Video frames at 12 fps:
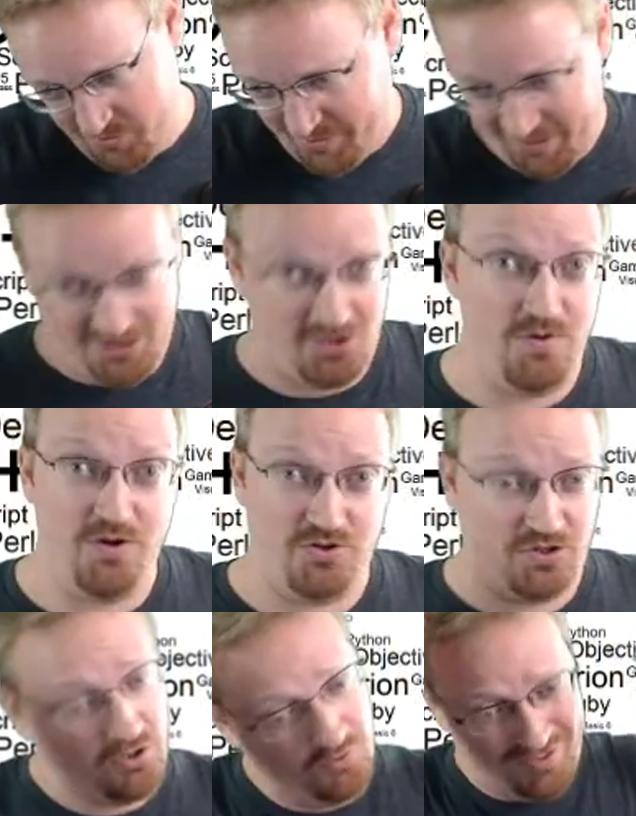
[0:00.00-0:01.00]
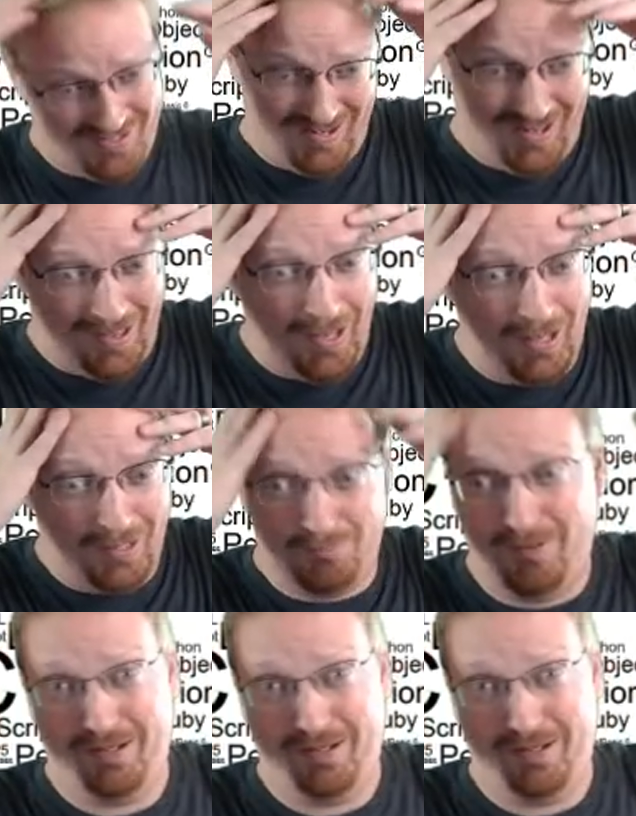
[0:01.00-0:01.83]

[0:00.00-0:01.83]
like 2 years ago was like, oh my